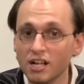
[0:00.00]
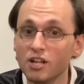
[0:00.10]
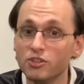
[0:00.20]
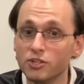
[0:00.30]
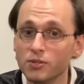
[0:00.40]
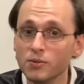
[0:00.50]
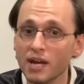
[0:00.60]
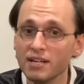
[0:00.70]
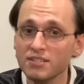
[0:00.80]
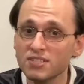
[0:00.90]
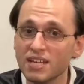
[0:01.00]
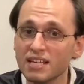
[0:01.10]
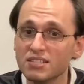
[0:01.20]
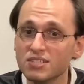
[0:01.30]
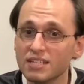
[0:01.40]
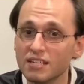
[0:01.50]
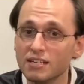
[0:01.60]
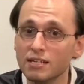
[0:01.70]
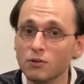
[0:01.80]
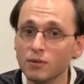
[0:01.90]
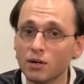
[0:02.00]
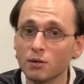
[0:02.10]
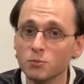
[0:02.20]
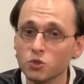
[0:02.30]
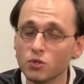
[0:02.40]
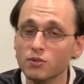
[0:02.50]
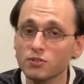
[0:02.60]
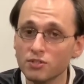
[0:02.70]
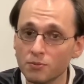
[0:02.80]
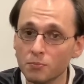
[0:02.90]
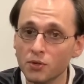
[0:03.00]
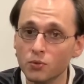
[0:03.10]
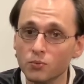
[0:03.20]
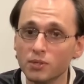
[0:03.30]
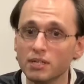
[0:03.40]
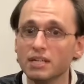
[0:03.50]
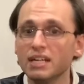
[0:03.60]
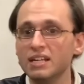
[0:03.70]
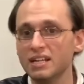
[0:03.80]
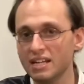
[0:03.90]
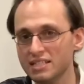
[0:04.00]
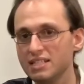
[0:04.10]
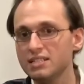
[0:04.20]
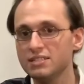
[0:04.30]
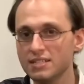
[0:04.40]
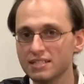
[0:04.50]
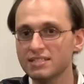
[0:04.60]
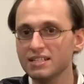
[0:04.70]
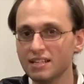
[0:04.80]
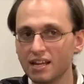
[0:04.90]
The United States sent Neil Armstrong to the moon in 1969.